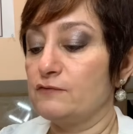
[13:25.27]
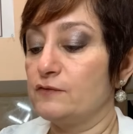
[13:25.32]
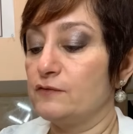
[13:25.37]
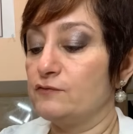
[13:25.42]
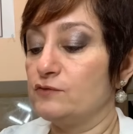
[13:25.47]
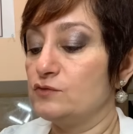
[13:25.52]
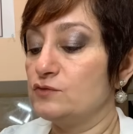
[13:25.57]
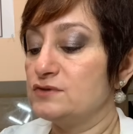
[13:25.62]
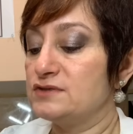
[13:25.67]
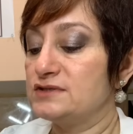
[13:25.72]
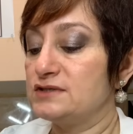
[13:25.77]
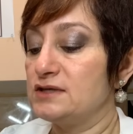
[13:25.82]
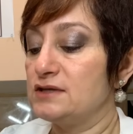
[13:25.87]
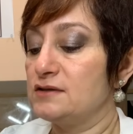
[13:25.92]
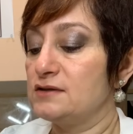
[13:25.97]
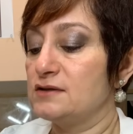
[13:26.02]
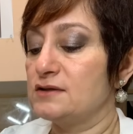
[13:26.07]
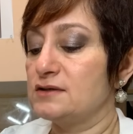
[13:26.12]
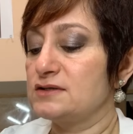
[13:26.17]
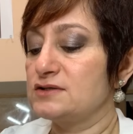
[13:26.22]
If you see
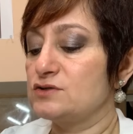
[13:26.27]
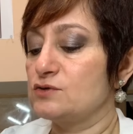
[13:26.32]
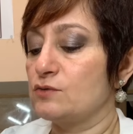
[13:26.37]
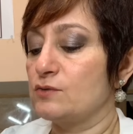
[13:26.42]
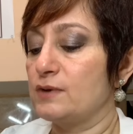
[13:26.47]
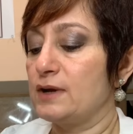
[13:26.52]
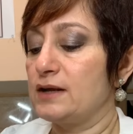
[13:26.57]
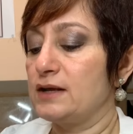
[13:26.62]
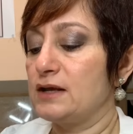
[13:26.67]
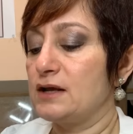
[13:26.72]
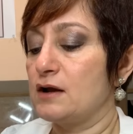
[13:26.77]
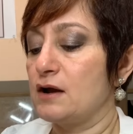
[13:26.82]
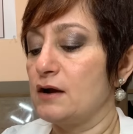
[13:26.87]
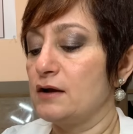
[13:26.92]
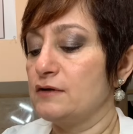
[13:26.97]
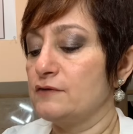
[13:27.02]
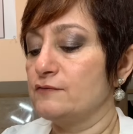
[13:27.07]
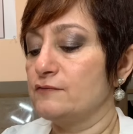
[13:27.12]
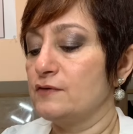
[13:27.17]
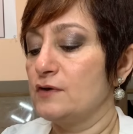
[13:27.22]
that it's already
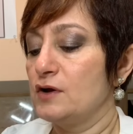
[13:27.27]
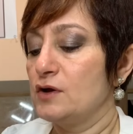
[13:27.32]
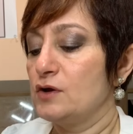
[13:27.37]
kind of